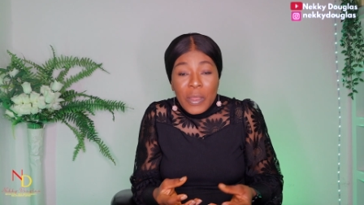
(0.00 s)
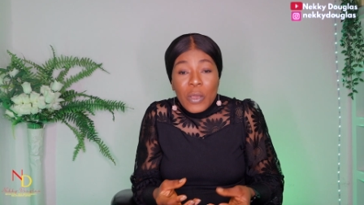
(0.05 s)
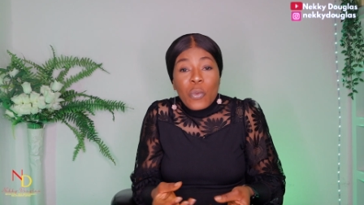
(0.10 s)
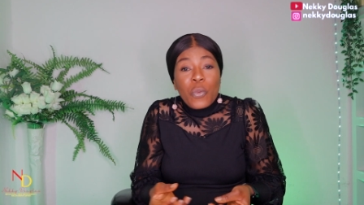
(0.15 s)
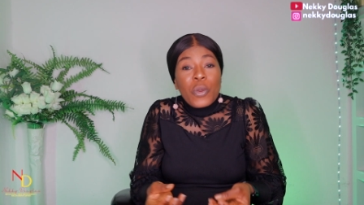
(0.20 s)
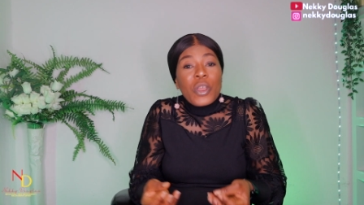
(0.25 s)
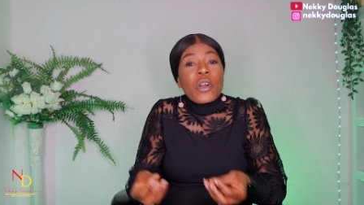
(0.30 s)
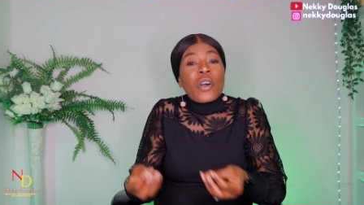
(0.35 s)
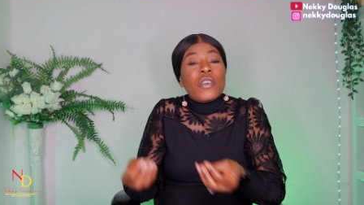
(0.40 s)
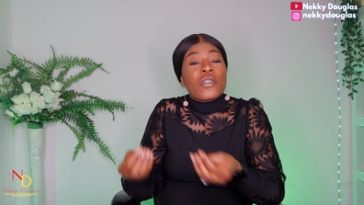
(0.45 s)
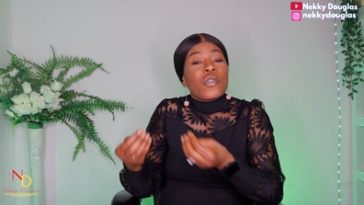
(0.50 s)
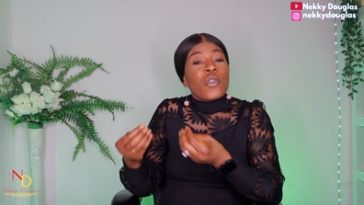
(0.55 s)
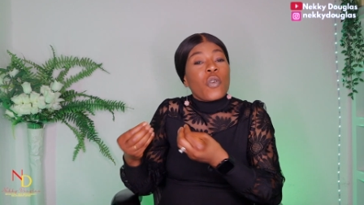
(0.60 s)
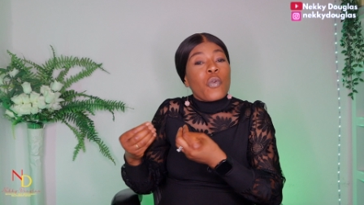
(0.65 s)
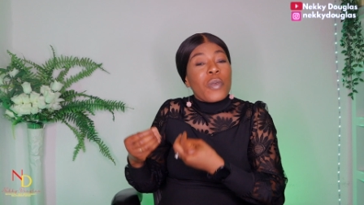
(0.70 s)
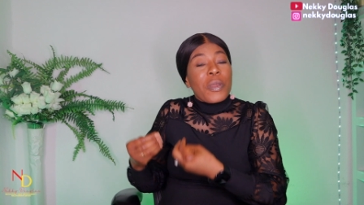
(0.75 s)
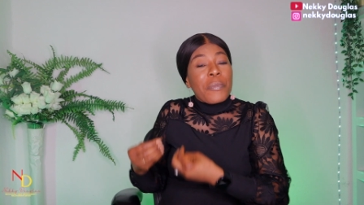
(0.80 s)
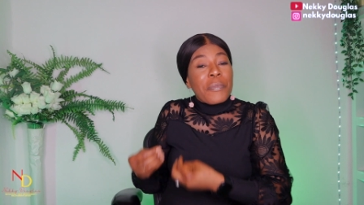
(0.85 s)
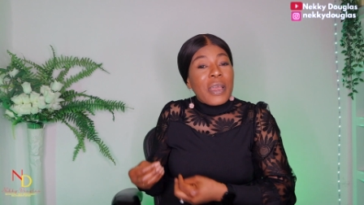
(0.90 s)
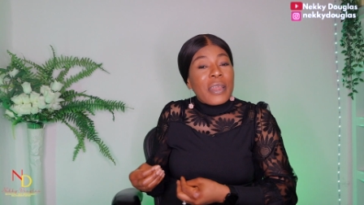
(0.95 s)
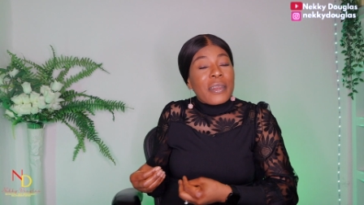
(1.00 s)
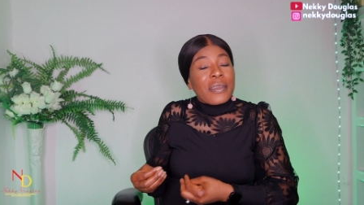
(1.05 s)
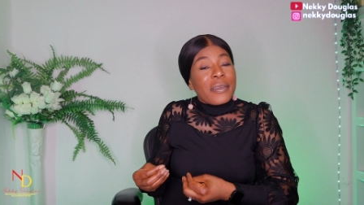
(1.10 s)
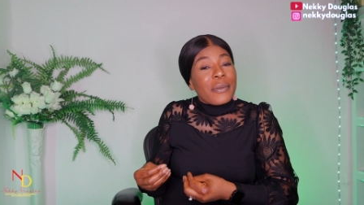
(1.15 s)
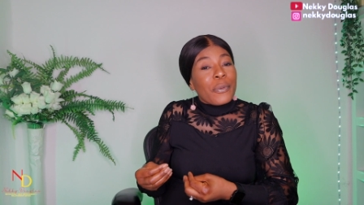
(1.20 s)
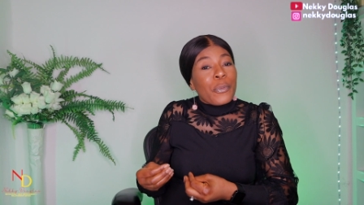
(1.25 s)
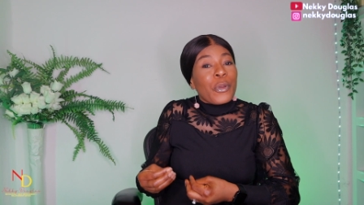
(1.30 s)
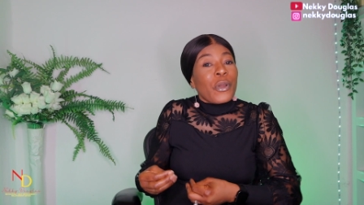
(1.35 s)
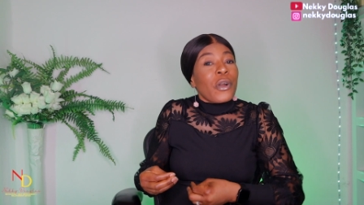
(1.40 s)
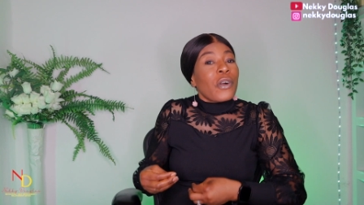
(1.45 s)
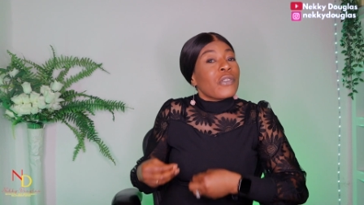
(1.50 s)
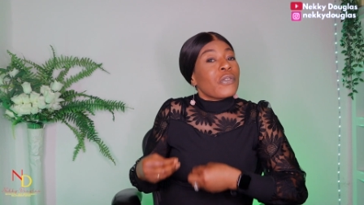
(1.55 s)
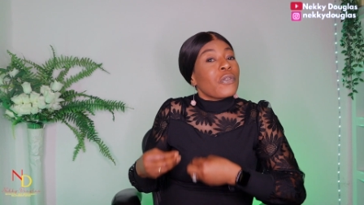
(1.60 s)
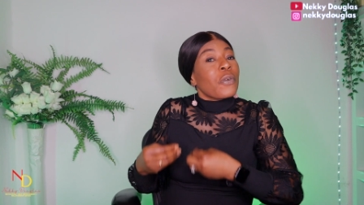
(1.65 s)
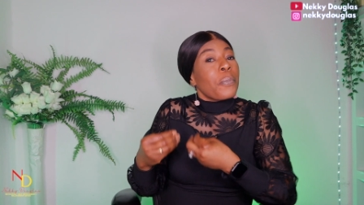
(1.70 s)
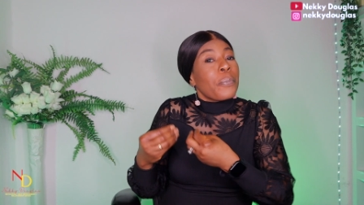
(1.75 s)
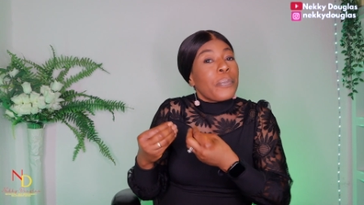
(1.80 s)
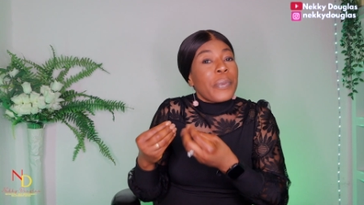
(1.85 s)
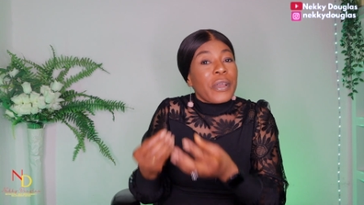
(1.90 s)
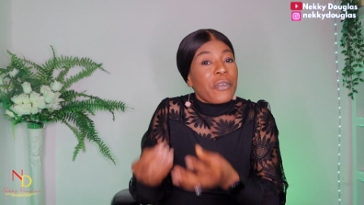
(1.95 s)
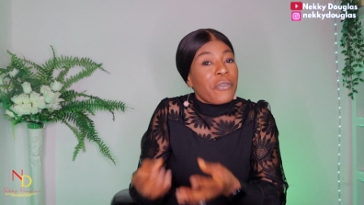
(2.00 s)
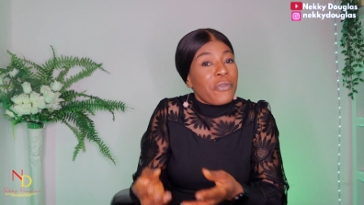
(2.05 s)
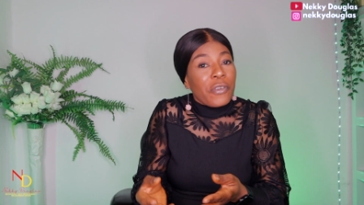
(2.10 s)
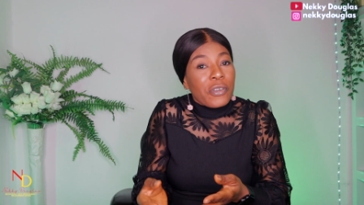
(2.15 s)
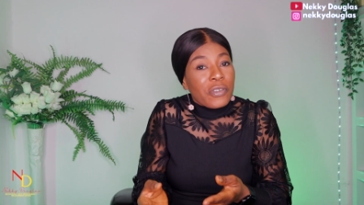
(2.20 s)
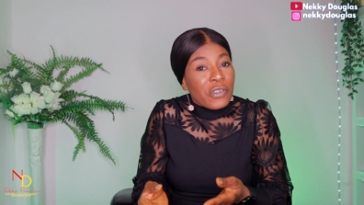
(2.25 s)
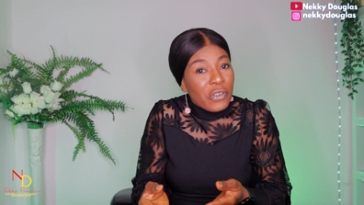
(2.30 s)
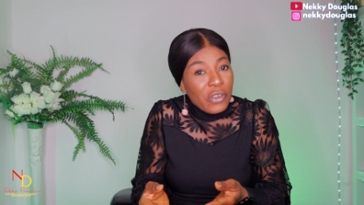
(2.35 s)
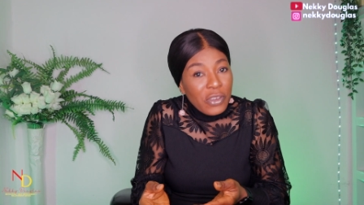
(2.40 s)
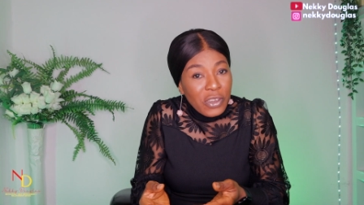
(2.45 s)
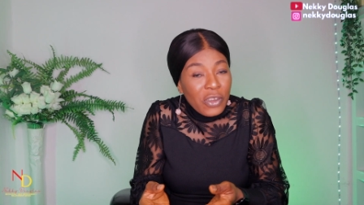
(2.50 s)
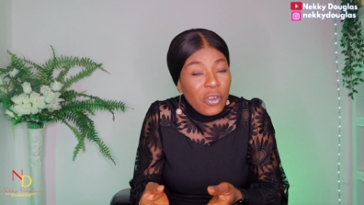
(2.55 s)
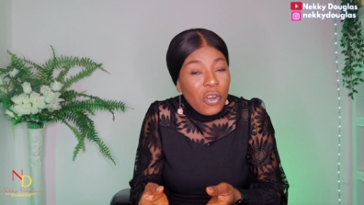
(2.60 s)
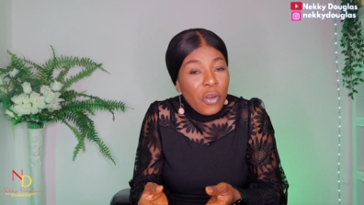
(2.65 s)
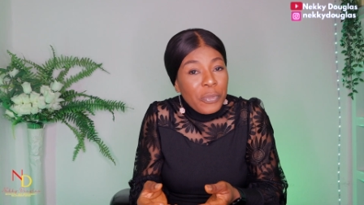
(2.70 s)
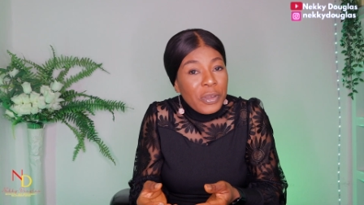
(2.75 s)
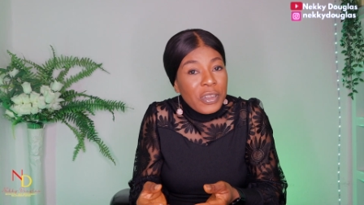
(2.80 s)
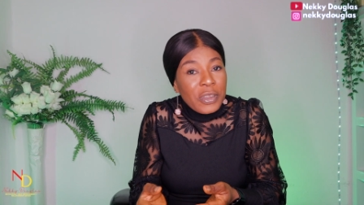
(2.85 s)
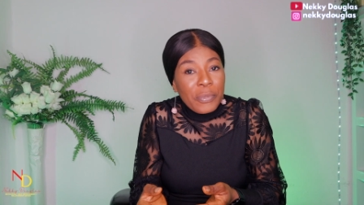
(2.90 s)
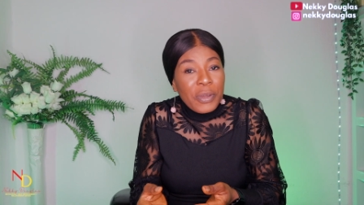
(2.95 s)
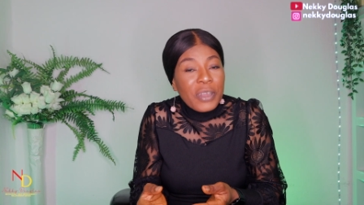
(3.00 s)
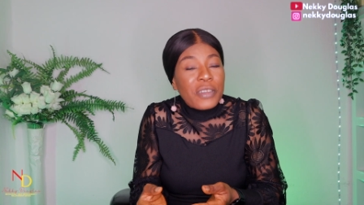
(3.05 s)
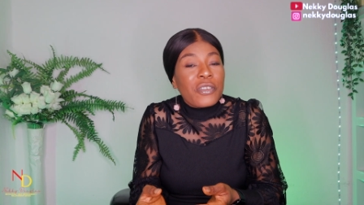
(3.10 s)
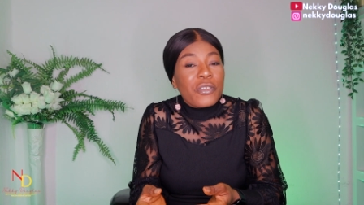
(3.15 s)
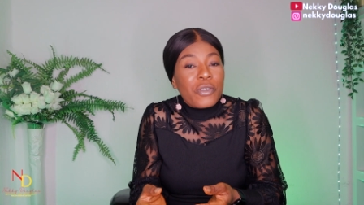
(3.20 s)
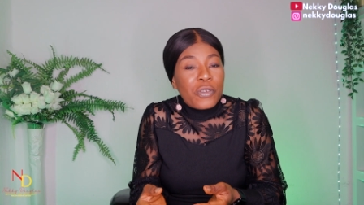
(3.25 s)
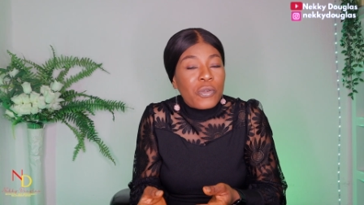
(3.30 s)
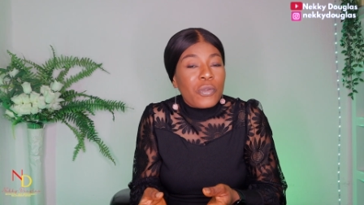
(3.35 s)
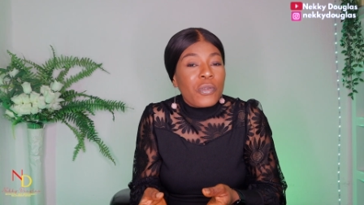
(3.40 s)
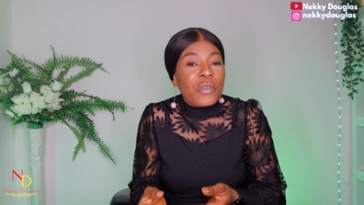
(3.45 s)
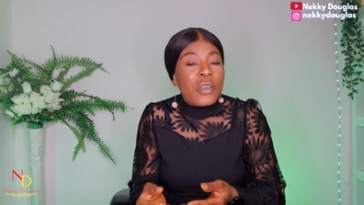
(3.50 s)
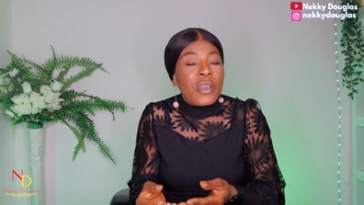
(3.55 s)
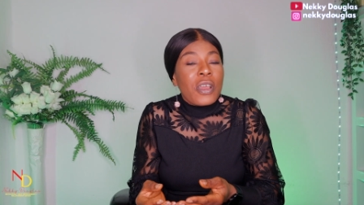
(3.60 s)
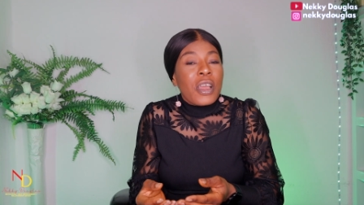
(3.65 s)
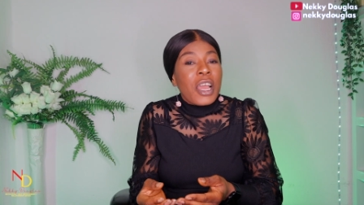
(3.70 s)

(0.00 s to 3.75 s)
We also, women, we also beg for such commitment too.